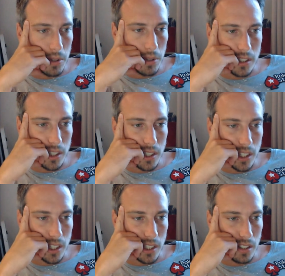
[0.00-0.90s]
but
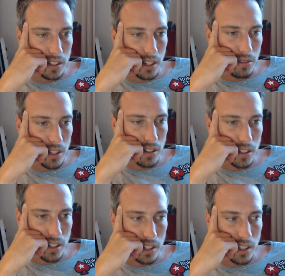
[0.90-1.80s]
the thing with,
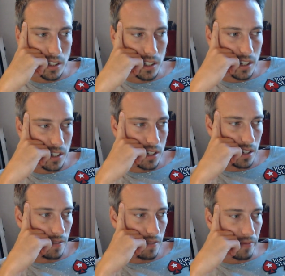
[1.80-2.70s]
because